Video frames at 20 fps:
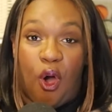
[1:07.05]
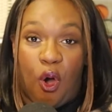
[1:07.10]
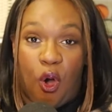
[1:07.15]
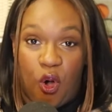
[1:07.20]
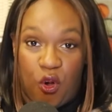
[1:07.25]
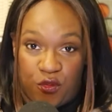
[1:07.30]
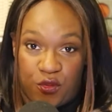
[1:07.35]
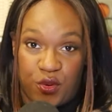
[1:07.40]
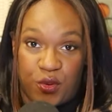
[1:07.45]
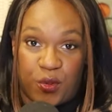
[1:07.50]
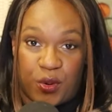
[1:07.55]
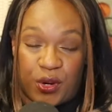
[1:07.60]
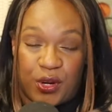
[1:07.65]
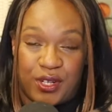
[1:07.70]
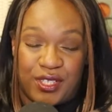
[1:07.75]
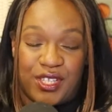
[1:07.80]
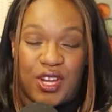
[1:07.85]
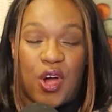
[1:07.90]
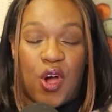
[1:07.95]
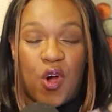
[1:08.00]

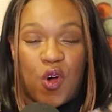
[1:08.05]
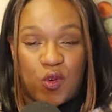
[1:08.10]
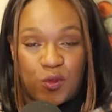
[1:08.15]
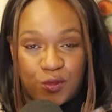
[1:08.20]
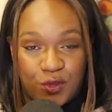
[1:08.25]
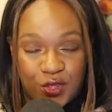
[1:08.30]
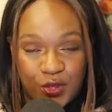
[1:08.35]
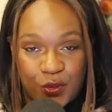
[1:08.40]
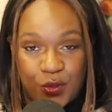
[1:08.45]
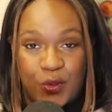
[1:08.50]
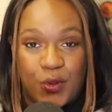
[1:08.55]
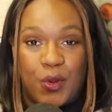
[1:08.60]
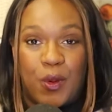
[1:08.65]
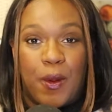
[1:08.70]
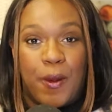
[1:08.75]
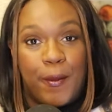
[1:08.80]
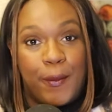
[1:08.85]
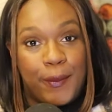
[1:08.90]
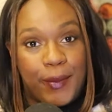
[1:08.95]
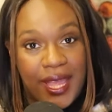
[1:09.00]
overworked homeschool
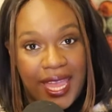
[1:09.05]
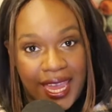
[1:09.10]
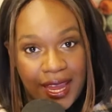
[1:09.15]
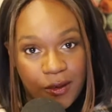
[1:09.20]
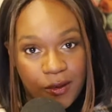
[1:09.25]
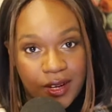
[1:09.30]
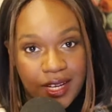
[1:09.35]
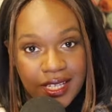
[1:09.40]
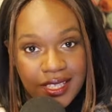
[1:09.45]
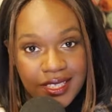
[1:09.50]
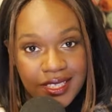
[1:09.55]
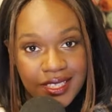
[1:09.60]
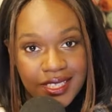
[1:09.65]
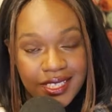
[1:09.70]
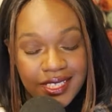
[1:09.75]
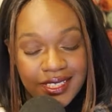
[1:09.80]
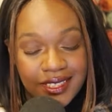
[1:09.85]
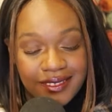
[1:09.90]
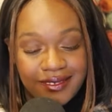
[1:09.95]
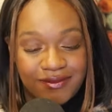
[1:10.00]
parent.